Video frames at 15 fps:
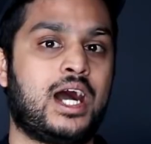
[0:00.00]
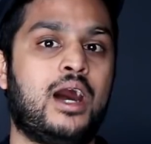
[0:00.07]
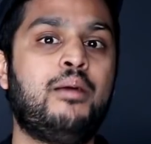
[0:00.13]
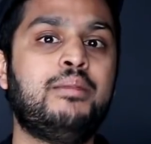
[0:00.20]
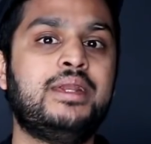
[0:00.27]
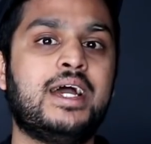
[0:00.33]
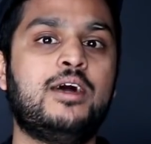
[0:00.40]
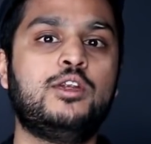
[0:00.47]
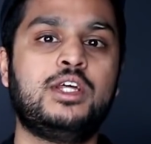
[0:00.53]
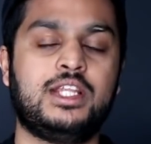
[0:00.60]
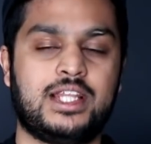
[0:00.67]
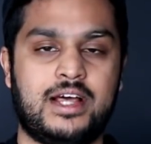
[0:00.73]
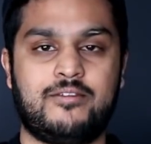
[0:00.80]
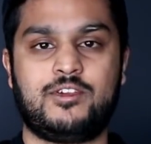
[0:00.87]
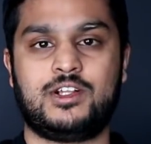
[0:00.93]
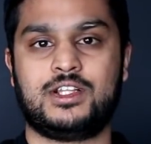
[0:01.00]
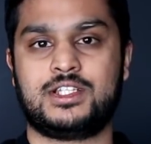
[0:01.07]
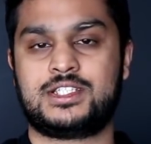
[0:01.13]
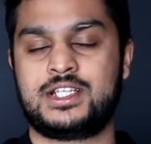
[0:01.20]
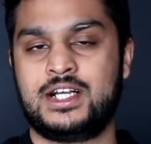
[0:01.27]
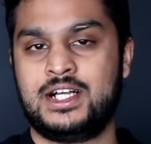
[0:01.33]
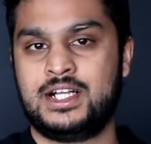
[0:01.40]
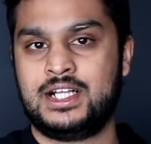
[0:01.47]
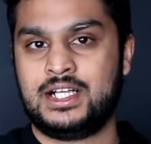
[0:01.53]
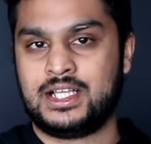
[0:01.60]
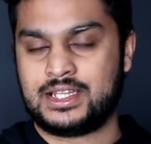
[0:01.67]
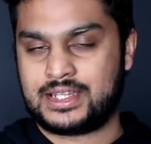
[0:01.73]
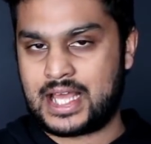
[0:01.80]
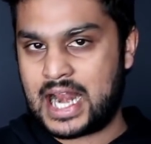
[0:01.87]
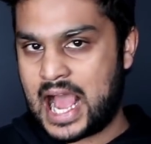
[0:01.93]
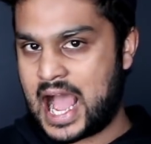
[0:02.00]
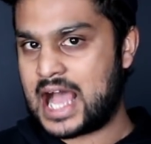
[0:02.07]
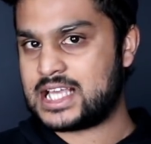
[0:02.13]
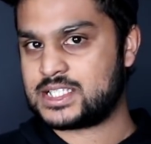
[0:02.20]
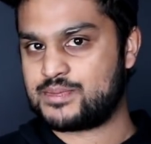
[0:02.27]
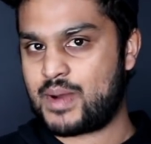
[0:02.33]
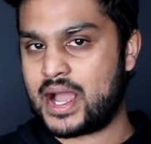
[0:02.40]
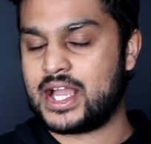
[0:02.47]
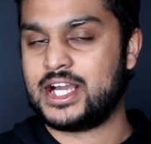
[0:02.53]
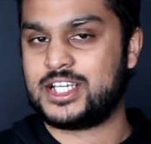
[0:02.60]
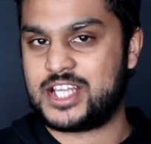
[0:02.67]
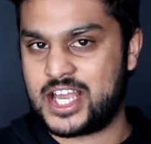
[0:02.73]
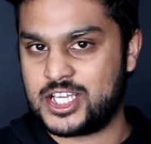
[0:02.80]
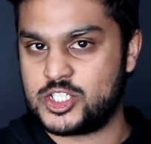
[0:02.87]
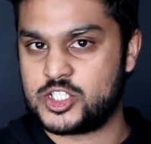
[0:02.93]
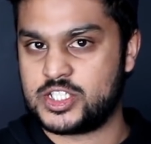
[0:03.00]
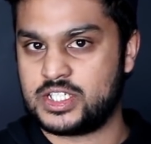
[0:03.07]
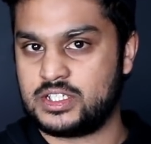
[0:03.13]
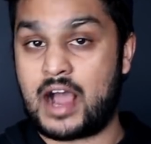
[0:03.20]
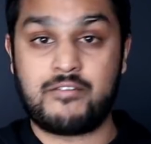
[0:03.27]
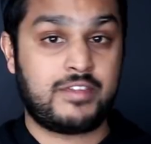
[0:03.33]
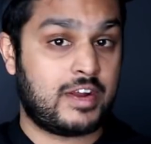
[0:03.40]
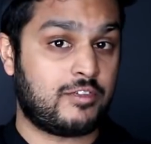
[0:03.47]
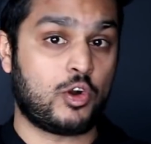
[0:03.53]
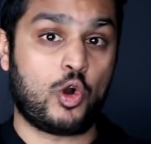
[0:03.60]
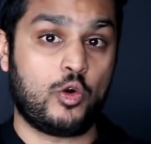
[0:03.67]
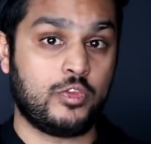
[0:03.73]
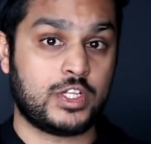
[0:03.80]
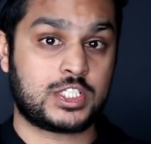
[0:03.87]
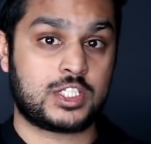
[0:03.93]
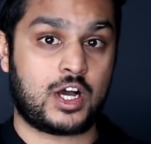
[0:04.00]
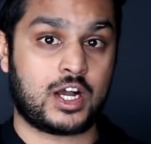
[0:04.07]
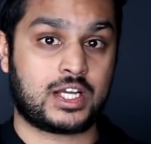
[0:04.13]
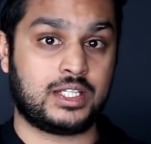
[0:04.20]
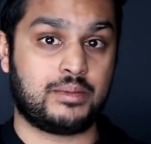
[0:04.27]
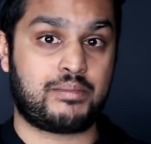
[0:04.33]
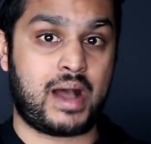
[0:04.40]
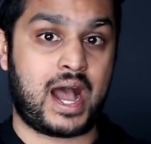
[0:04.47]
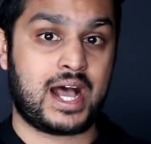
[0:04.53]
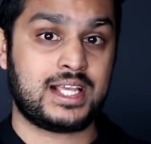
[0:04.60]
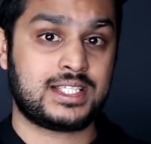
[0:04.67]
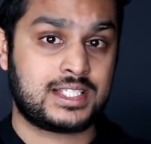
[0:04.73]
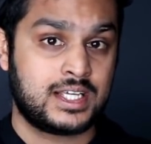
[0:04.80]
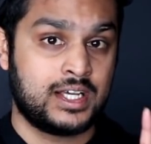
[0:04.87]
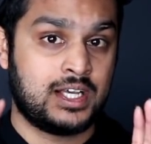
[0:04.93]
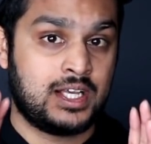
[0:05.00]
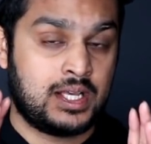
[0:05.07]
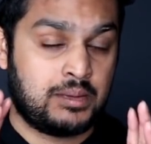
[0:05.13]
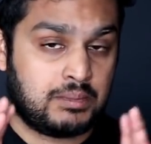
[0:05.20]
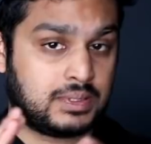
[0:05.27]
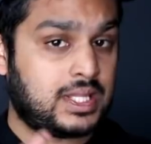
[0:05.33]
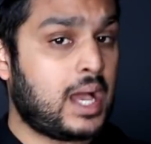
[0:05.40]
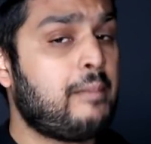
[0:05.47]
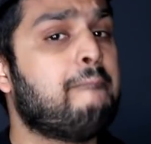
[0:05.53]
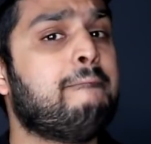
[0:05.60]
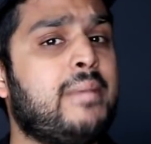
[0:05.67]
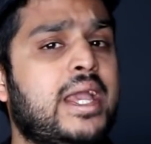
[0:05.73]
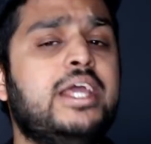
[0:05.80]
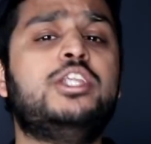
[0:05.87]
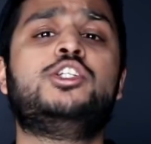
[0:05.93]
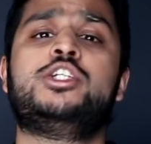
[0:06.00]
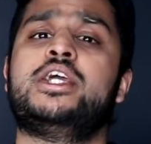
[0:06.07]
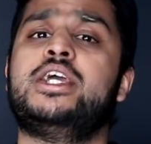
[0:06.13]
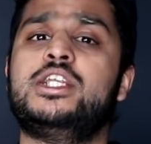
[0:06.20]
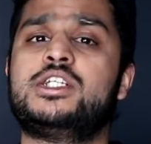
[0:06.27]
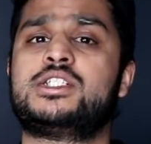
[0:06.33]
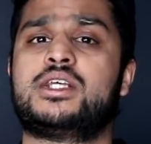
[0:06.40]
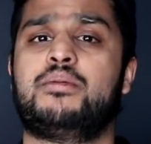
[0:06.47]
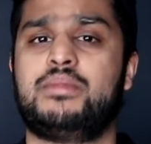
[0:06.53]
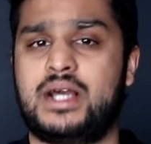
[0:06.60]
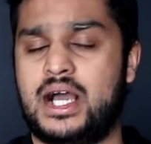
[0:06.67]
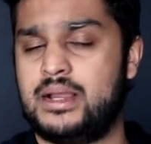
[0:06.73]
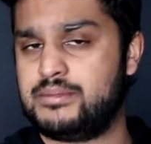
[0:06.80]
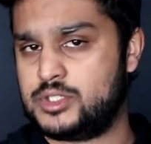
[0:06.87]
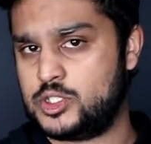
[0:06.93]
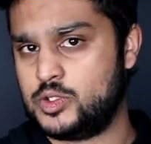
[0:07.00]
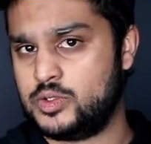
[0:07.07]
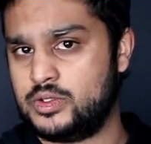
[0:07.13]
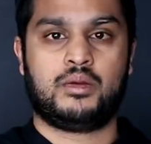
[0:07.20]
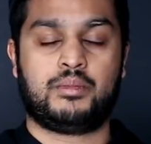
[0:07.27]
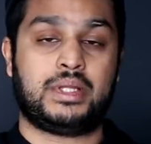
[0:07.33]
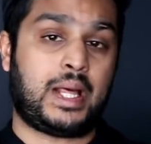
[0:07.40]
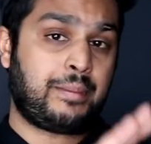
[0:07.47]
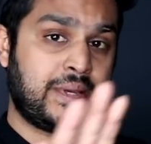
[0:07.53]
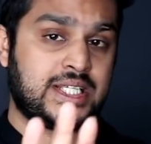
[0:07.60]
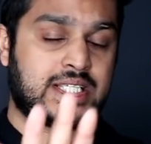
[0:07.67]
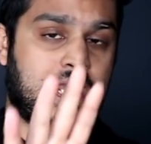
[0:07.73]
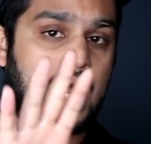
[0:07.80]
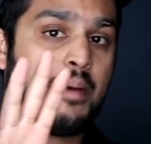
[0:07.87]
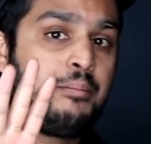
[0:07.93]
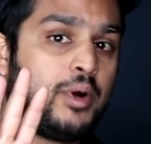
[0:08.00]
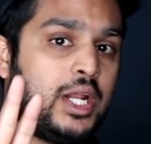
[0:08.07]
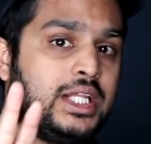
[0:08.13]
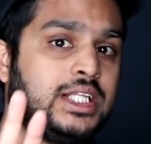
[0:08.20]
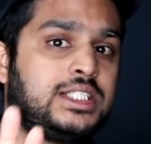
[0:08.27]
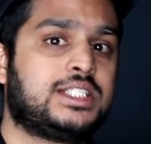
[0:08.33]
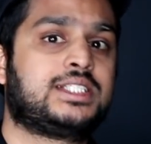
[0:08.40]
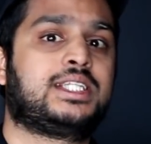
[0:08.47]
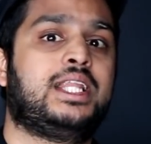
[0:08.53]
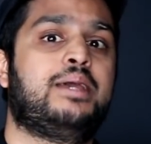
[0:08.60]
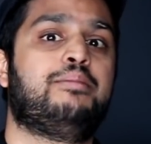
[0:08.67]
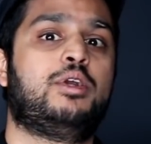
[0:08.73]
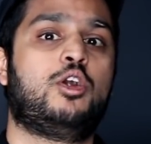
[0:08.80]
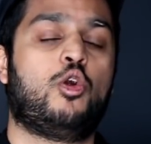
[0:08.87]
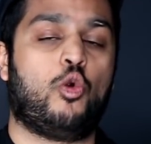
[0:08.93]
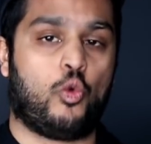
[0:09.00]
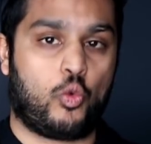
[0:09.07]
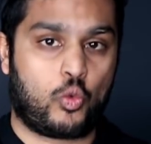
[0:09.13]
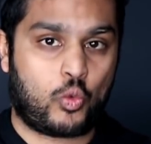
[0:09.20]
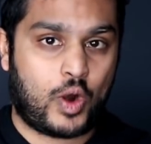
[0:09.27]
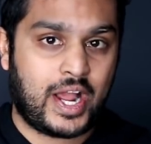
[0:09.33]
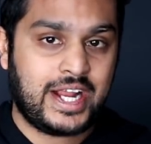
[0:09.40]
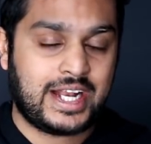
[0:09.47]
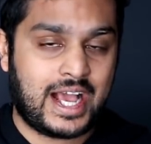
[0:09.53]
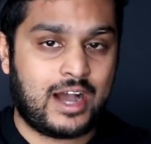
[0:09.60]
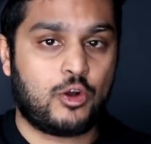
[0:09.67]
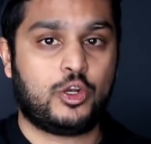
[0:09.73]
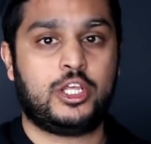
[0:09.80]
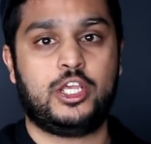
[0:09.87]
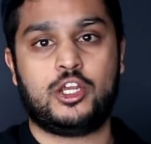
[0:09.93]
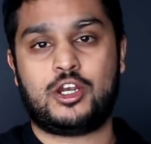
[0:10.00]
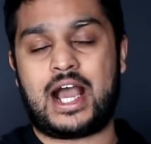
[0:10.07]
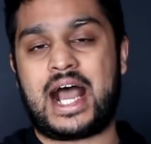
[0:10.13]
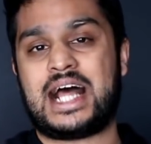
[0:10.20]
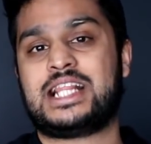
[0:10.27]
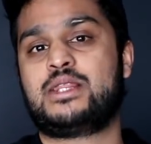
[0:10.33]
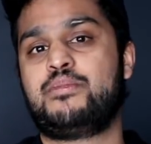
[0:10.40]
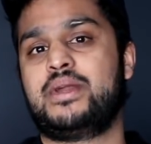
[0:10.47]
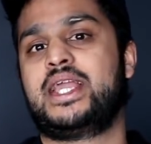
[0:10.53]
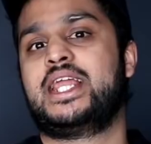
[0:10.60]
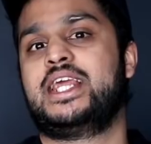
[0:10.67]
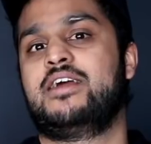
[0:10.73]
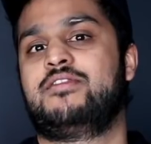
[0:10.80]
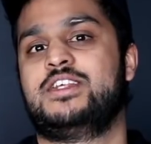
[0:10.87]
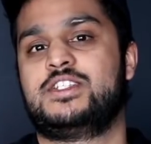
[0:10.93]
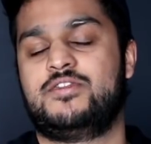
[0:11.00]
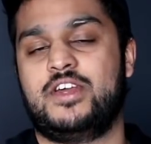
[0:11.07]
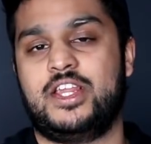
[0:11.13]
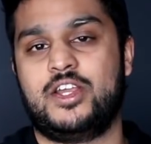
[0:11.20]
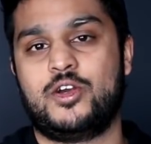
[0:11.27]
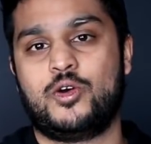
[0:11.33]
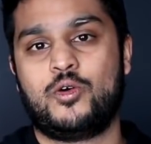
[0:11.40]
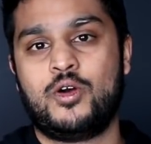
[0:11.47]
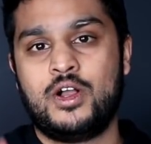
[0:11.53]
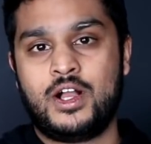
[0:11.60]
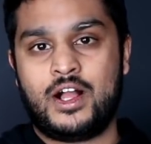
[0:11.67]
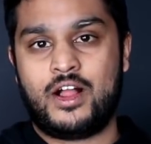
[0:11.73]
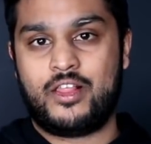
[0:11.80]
come down to levels that has my attention. I've never owned the stock in the past, but that may change sometime soon. But that being said, I'm putting this disclaimer right out here at the beginning of this video.